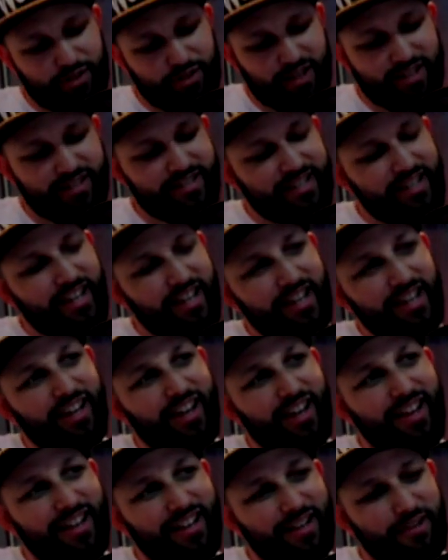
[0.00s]
I'm trying to
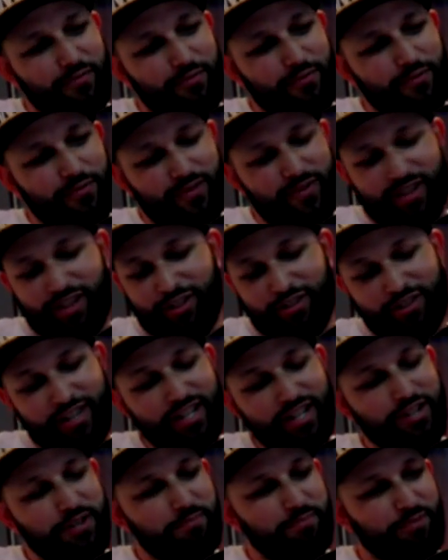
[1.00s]
say
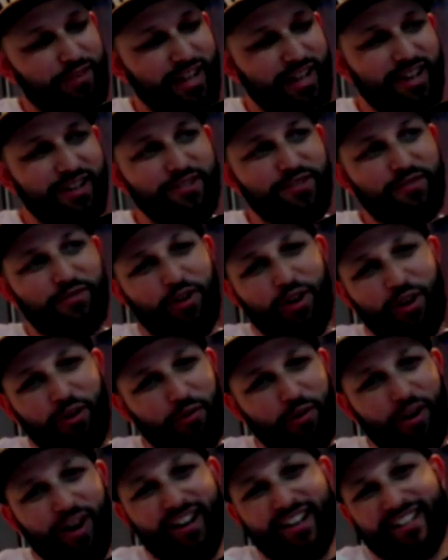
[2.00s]
collegiate players of
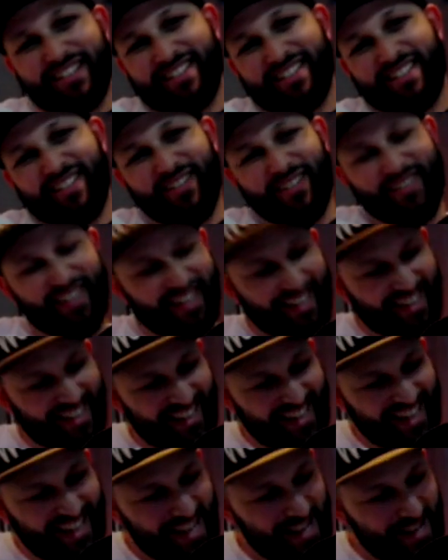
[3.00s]
all walks,
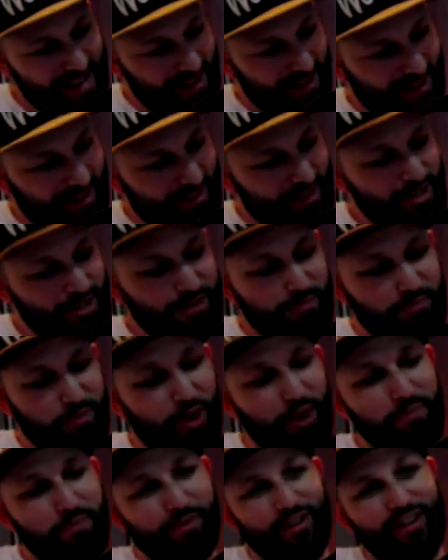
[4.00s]

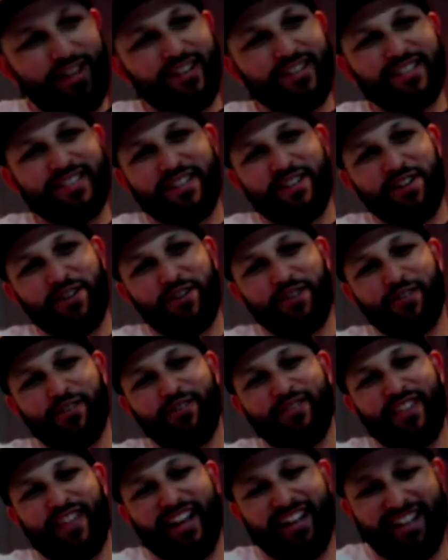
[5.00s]
collegiate ball players,
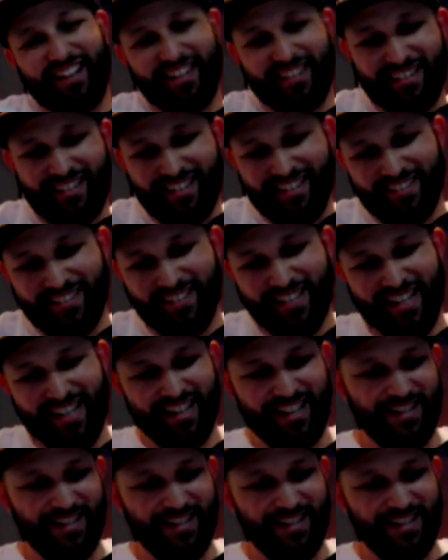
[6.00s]
that kind of thing.